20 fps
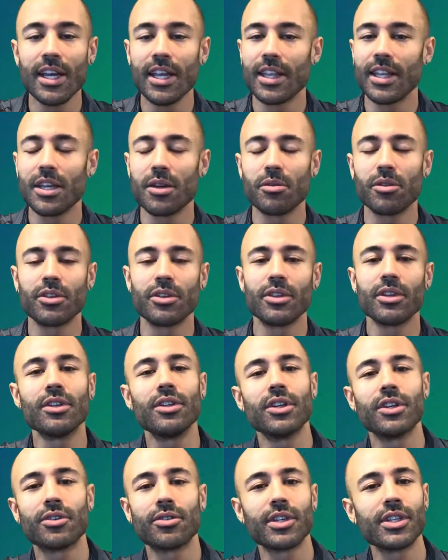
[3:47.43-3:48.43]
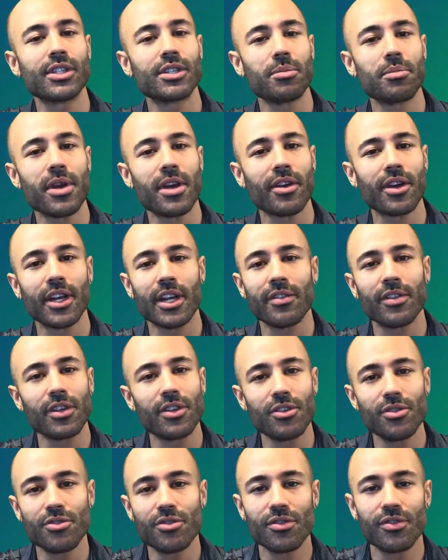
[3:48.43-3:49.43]
The decreased amount could have a
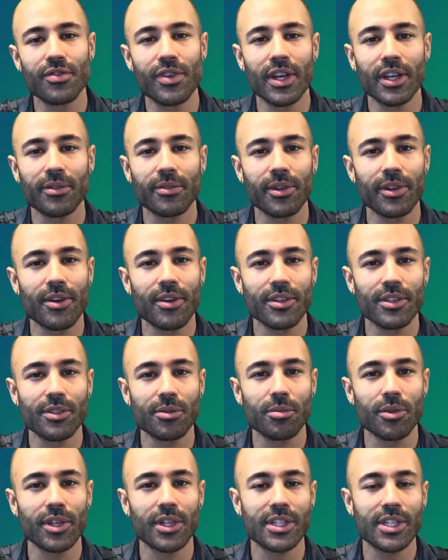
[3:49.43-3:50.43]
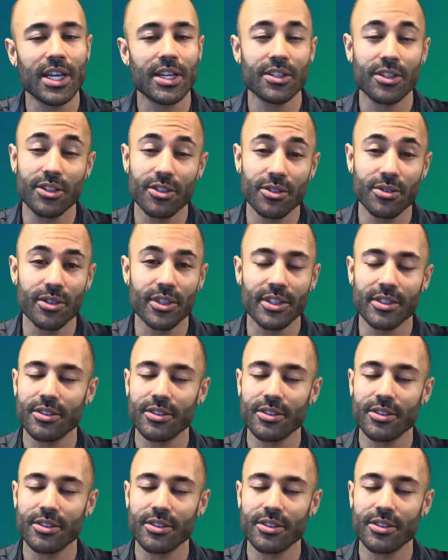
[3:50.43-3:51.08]
huge effect in regards to what it's actually doing.